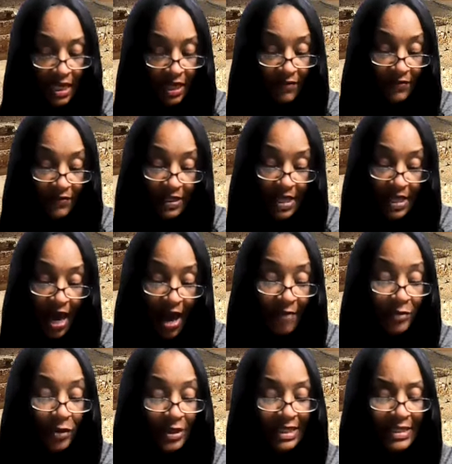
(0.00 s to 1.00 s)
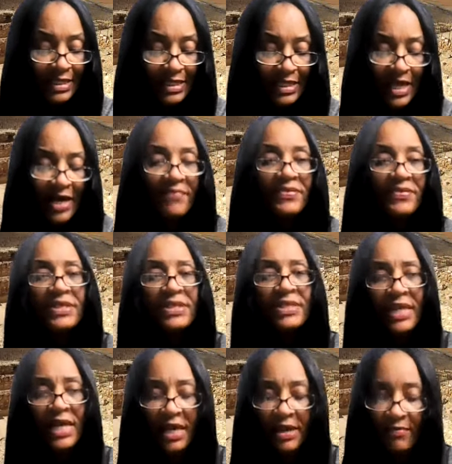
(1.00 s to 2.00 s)
Even after his death, the
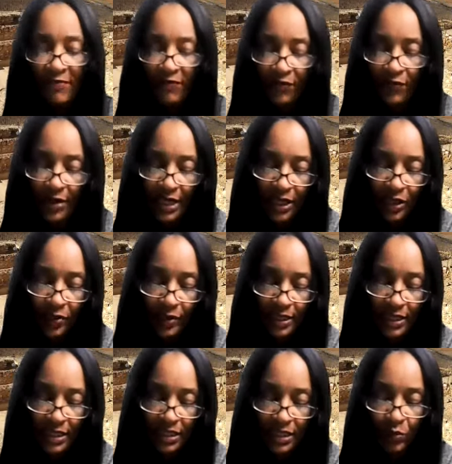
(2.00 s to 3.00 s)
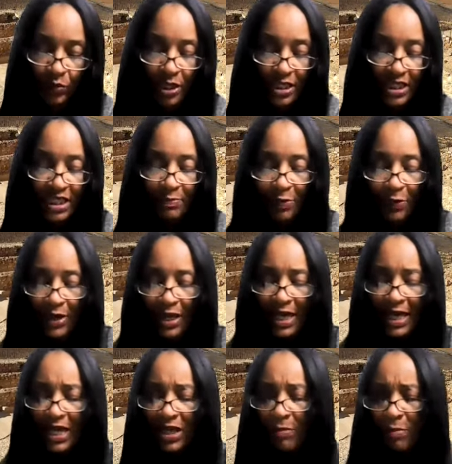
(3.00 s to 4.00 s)
same fragrance was
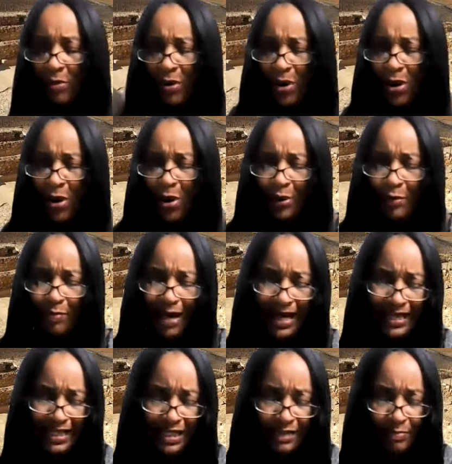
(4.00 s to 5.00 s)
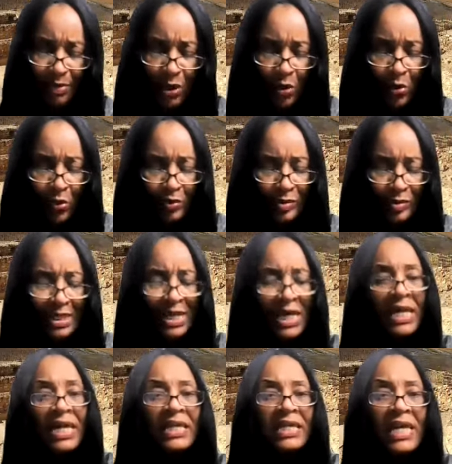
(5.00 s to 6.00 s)
spread abroad by his bones,
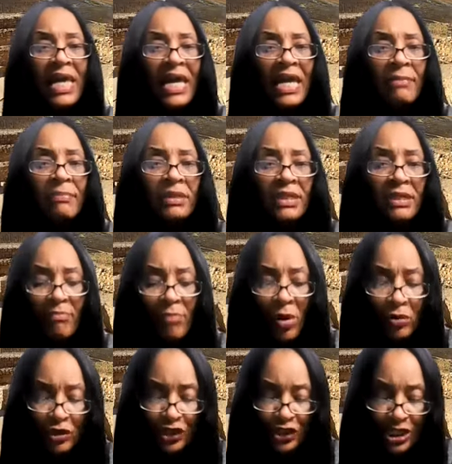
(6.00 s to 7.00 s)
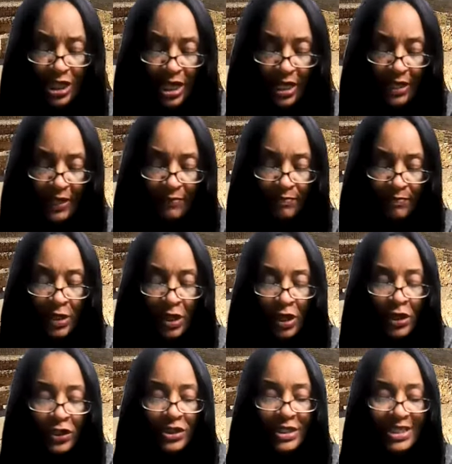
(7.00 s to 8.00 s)
enabling Moshe
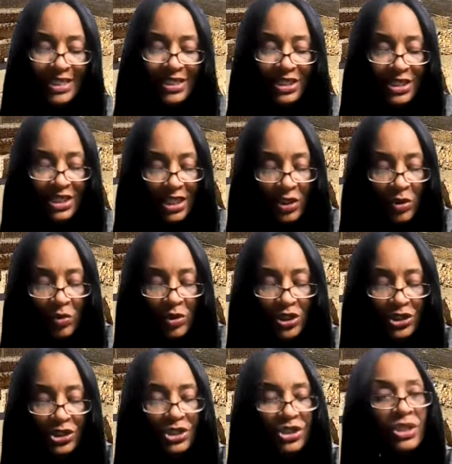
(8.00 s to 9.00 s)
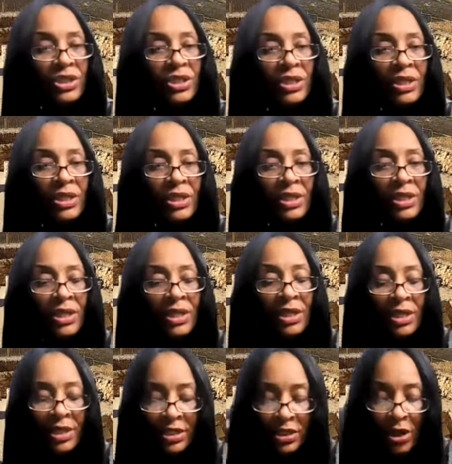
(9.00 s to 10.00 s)
to distinguish
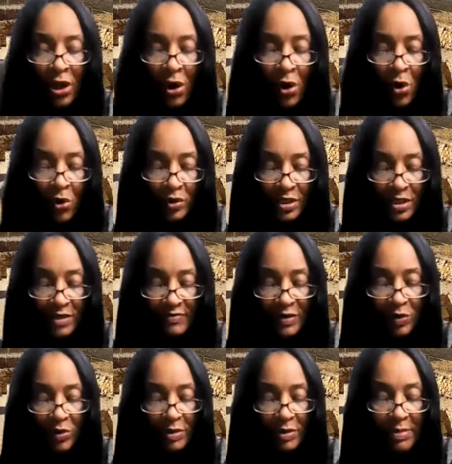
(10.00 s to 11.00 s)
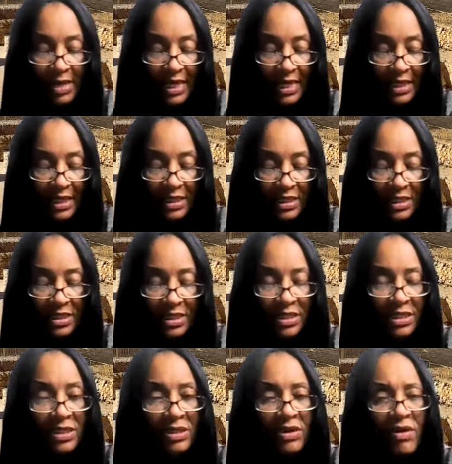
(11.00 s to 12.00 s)
Jehoshaphat's
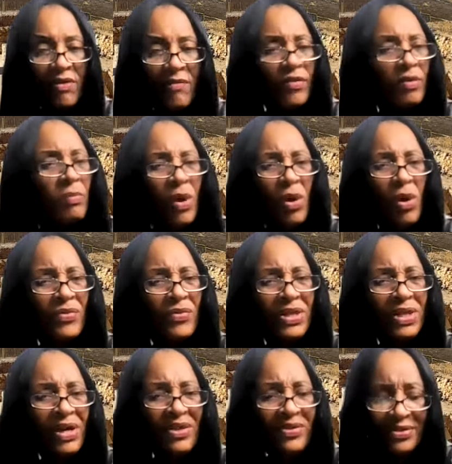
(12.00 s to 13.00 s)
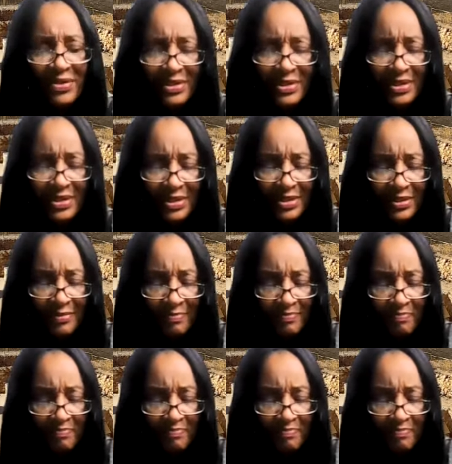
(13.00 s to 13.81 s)
remains from all the others